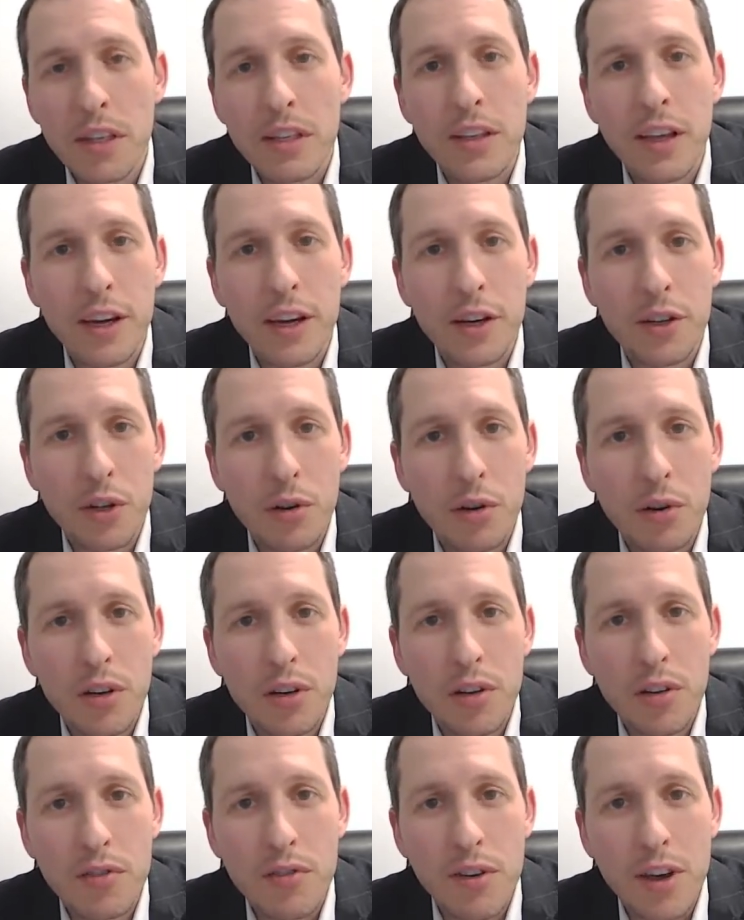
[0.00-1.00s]
entire
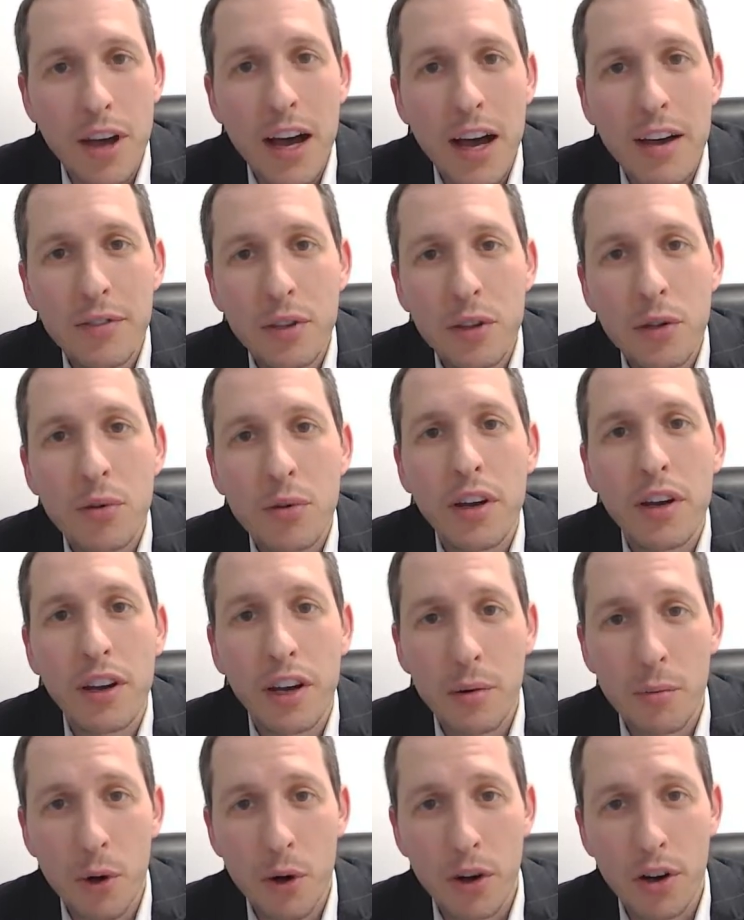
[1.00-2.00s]
Torah, Ve'ahavta l'recha
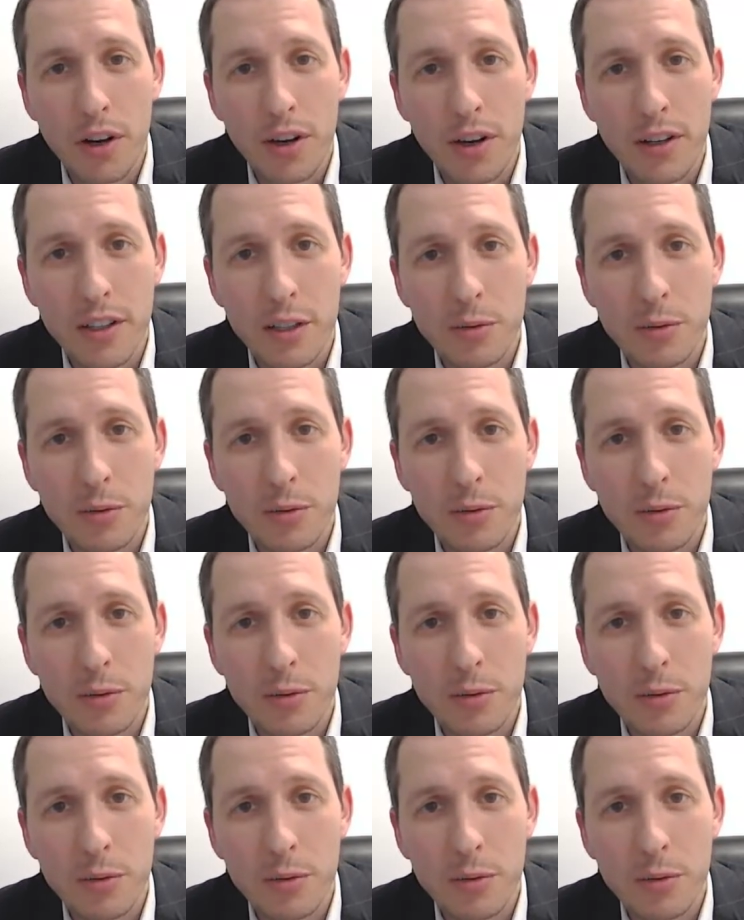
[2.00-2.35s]
kamocha.